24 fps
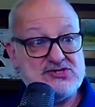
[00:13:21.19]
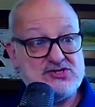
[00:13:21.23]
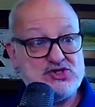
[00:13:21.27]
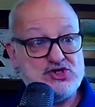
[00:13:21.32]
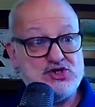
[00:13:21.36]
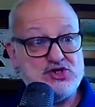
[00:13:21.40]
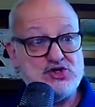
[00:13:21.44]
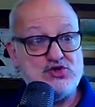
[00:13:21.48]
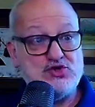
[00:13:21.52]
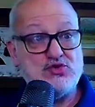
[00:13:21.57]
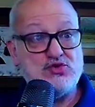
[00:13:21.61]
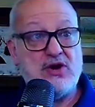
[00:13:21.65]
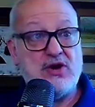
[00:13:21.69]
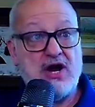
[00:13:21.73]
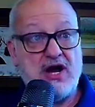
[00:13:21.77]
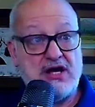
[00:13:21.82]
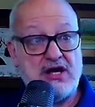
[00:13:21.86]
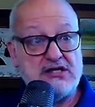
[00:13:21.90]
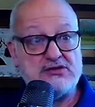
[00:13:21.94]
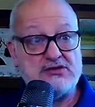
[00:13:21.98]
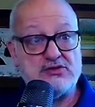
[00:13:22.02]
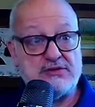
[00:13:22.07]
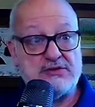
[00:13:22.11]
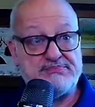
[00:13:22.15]

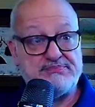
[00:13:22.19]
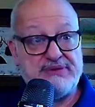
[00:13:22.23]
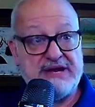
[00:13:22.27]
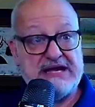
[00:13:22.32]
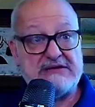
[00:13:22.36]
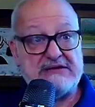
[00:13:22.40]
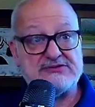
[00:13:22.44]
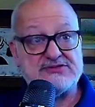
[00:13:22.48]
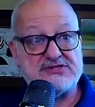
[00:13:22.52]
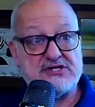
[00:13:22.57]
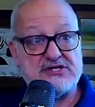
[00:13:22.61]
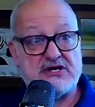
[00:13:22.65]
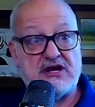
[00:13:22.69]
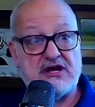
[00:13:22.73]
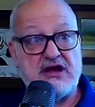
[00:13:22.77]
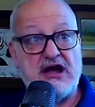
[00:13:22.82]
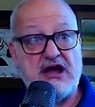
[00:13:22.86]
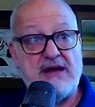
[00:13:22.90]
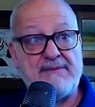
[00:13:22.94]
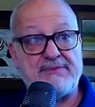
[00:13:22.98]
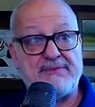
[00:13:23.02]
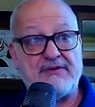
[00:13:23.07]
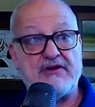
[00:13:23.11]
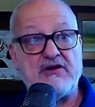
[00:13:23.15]
200 pounds of
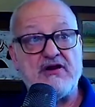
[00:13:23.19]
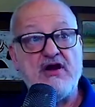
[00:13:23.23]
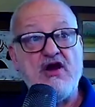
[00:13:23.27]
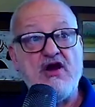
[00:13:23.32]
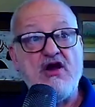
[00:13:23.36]
copper,